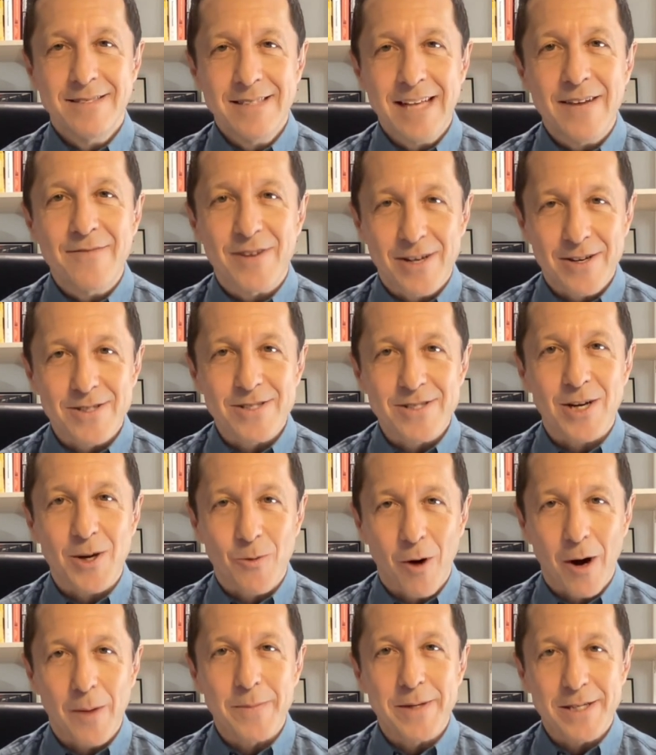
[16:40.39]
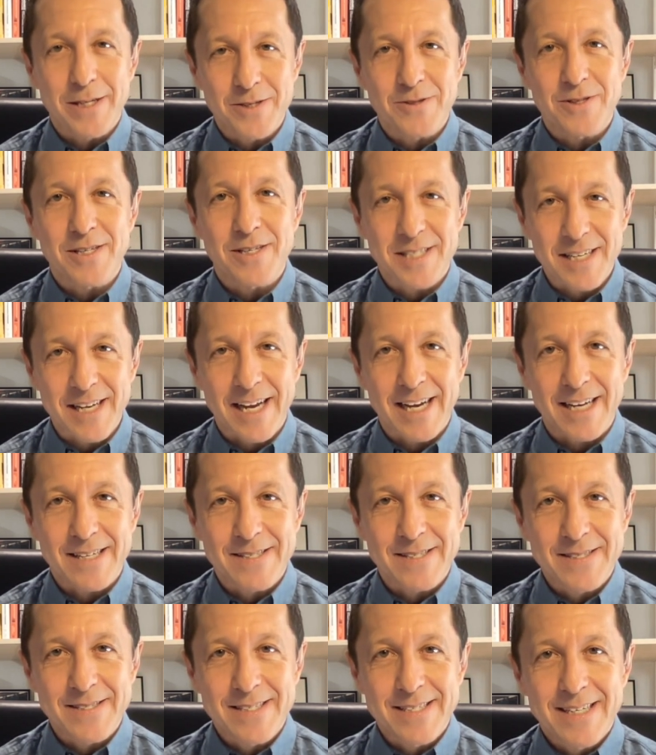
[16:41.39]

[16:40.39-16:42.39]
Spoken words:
David Hill is going to want me to do this again.